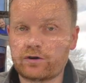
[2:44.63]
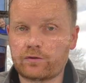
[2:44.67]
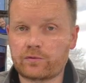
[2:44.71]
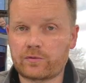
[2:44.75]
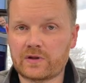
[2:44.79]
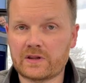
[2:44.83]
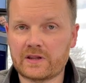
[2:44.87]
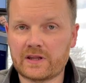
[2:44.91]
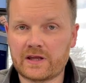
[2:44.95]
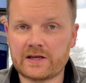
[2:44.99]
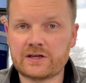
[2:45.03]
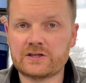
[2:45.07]
a
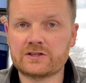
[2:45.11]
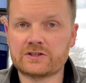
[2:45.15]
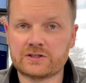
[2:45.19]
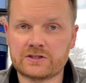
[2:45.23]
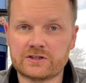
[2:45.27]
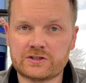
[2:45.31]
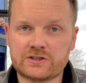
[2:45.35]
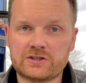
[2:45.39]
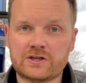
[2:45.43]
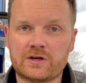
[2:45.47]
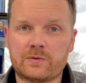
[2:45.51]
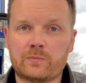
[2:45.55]

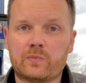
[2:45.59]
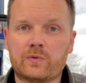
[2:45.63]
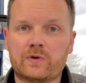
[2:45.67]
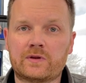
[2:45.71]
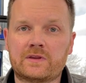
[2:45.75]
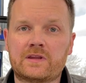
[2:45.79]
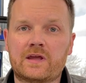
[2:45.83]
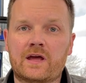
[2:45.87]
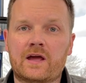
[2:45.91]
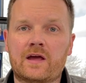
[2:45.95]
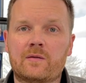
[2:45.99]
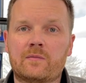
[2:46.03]
relationship
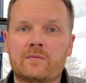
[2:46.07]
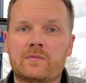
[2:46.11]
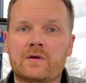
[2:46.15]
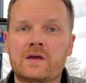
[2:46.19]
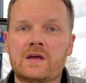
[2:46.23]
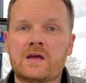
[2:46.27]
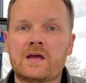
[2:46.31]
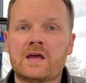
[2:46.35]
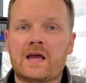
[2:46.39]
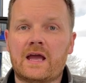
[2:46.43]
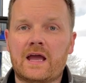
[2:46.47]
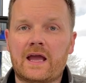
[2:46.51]
with them.
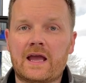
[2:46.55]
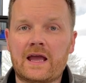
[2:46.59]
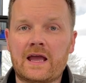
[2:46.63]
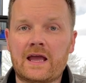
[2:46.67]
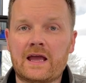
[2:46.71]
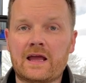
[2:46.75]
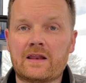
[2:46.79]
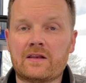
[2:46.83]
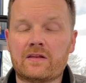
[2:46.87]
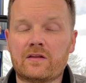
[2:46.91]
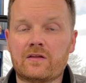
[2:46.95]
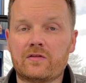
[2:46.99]

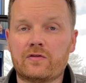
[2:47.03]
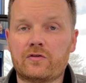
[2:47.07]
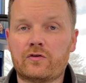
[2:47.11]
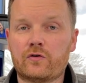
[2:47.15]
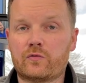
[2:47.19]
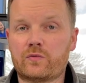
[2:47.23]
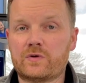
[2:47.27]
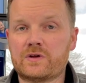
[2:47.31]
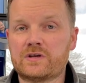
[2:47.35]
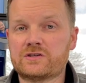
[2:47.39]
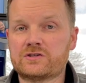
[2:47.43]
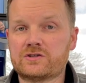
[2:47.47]
And the
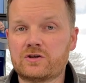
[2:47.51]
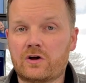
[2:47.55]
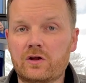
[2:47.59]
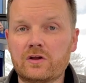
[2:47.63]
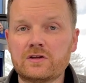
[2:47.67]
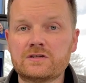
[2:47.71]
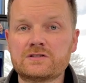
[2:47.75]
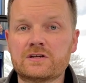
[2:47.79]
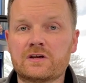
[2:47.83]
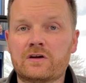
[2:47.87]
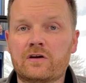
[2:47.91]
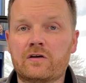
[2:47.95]

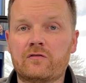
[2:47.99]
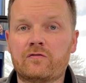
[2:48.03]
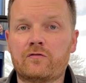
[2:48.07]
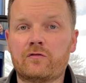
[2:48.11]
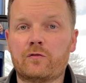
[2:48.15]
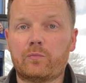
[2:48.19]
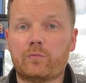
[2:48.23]
results of